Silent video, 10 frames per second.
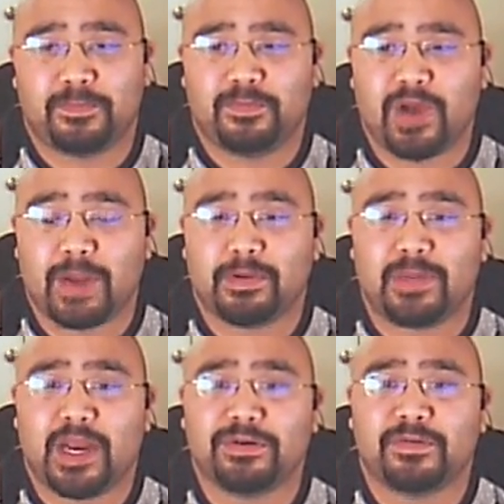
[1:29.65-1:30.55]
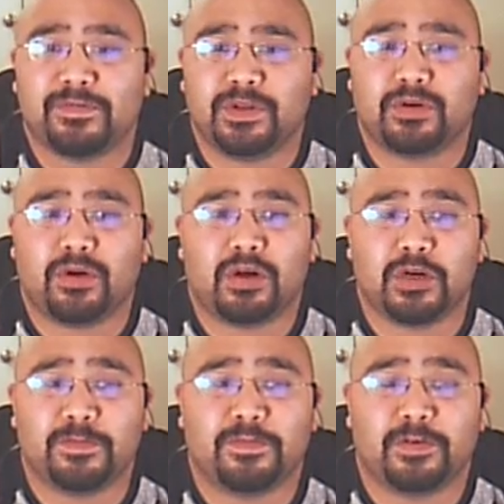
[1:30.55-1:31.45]
wrapper, binder, and filler all come
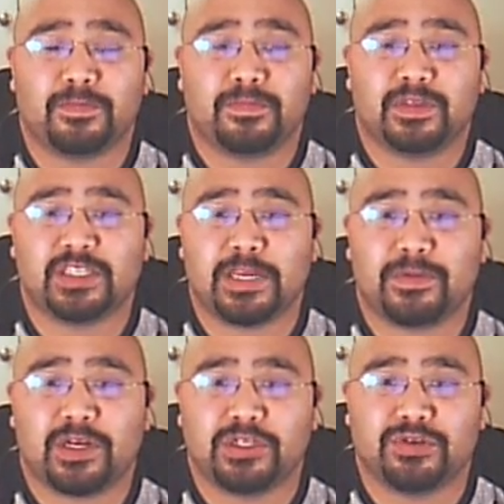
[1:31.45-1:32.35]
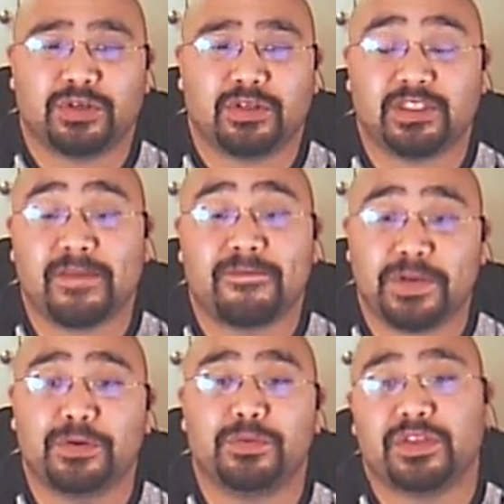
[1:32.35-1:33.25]
from the same country, the same
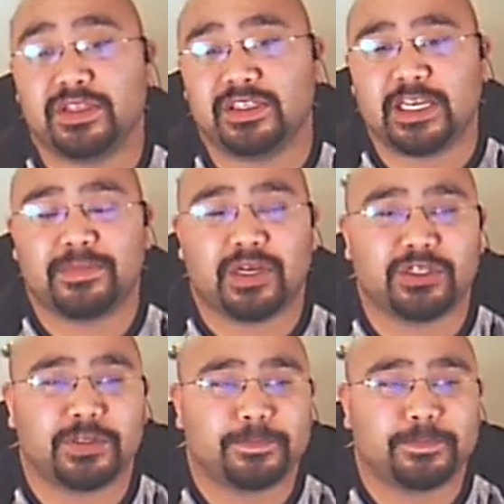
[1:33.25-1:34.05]
field within the same country.